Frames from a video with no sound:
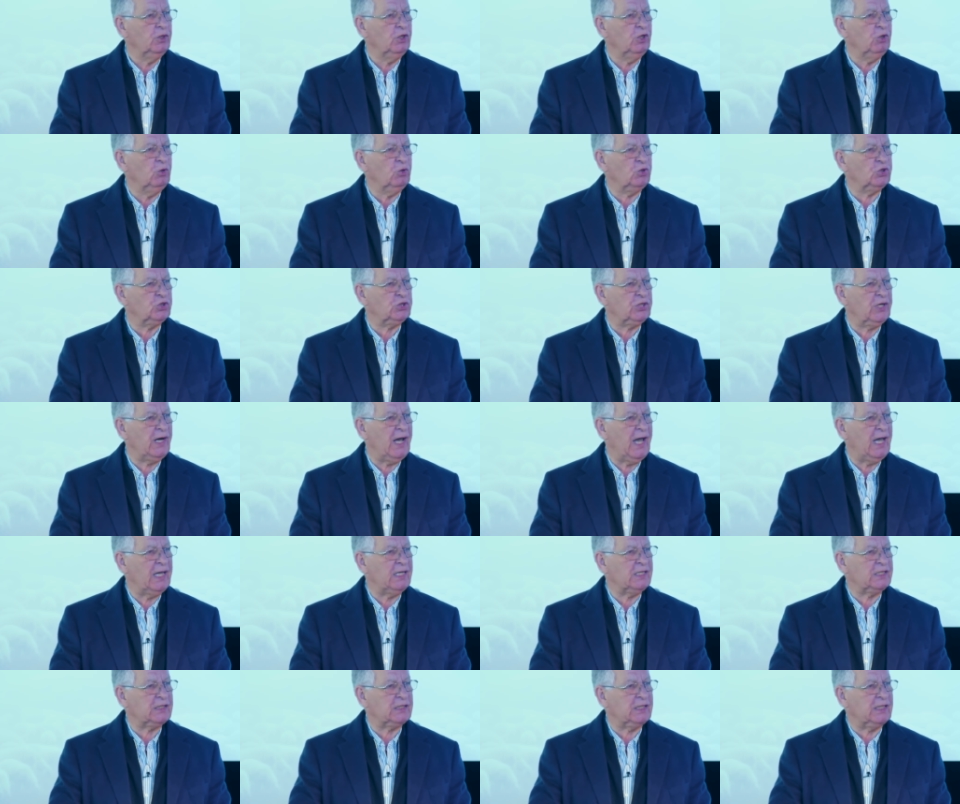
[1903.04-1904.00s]
who
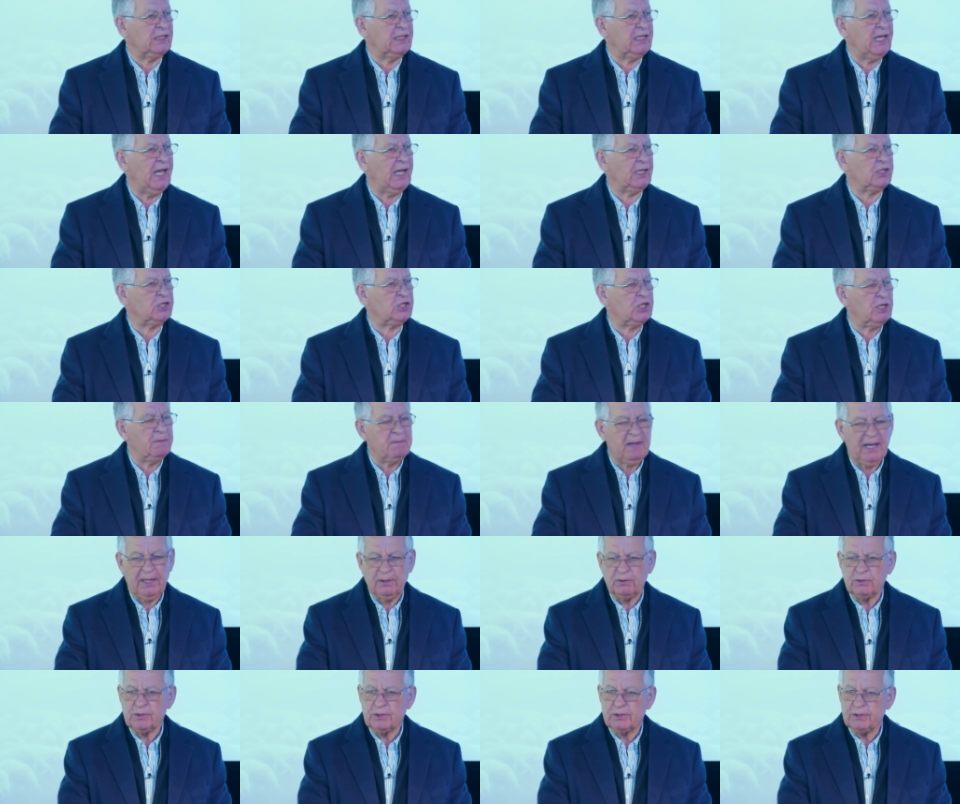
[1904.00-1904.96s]
tries to catch him
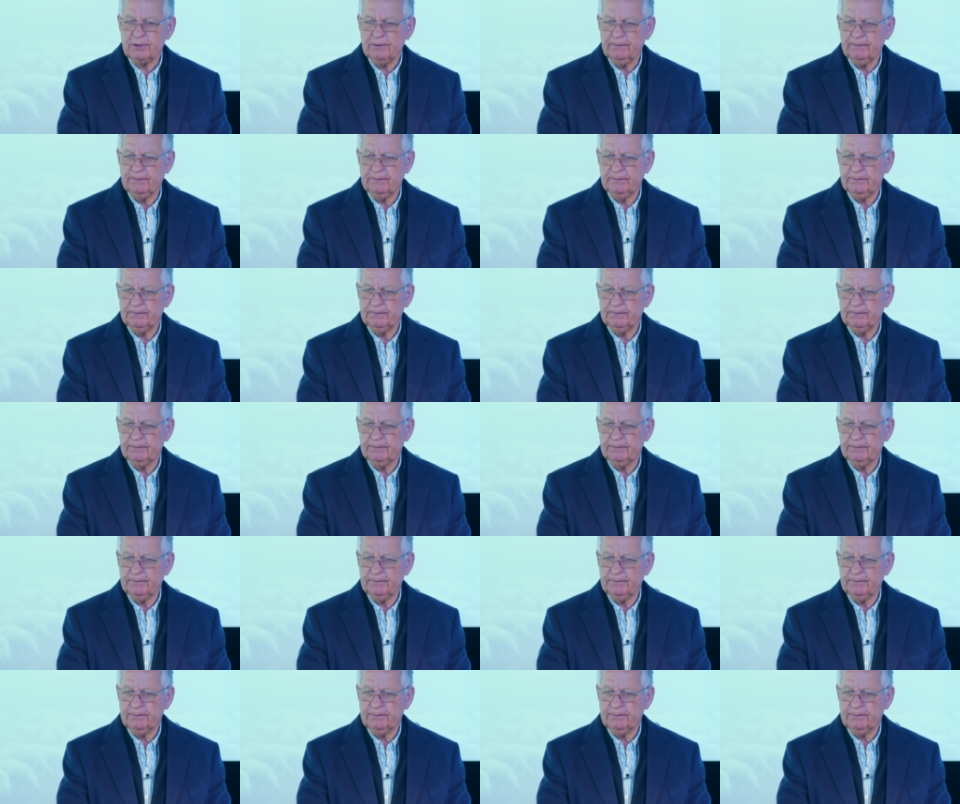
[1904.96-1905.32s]
out.